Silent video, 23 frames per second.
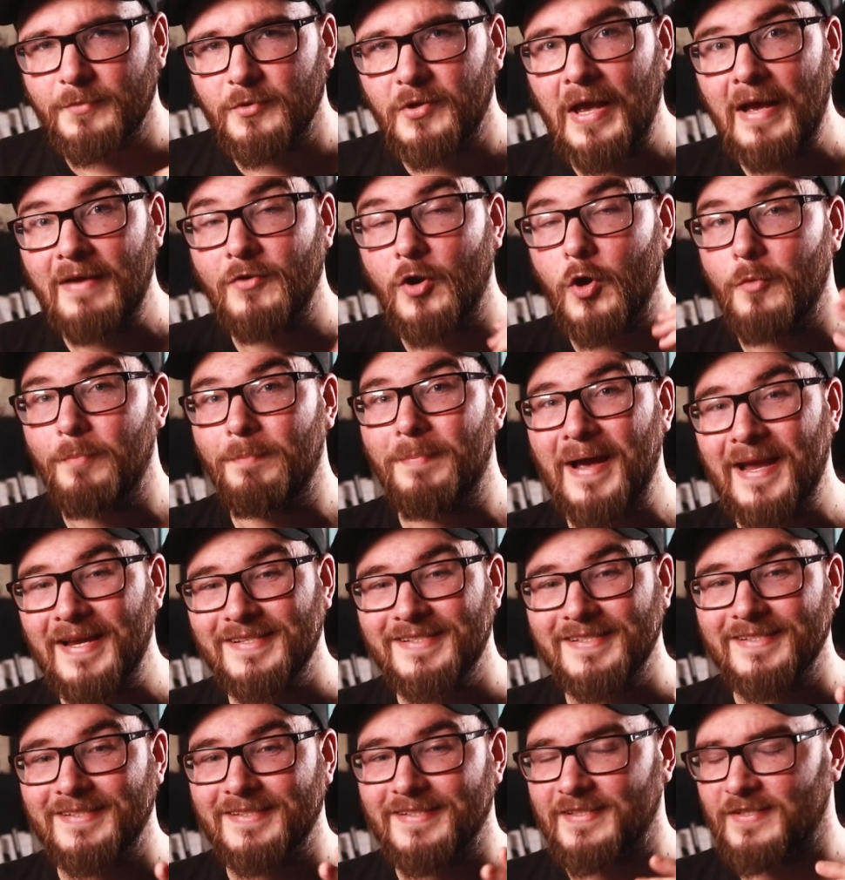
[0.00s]
you have
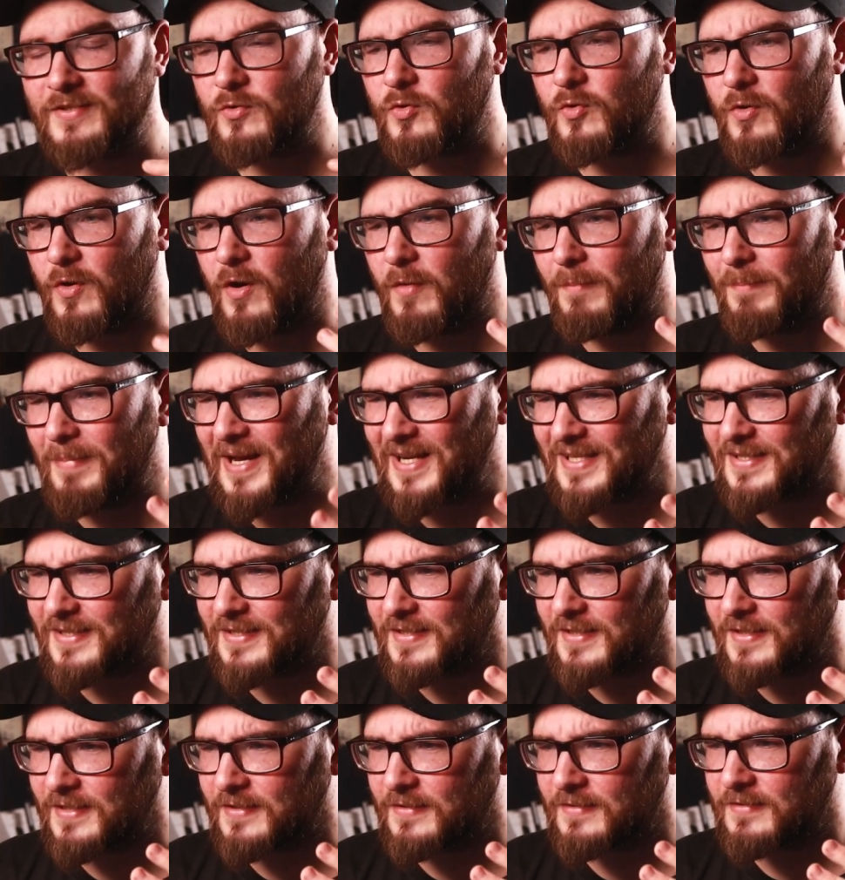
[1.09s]
opacity or
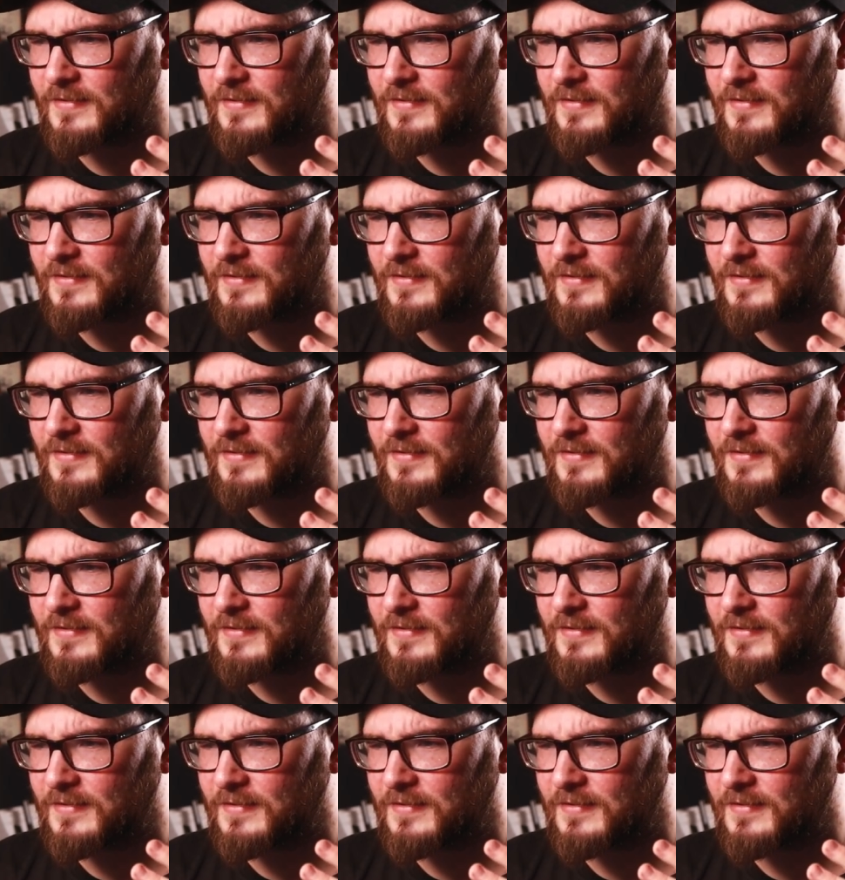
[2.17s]
opacity.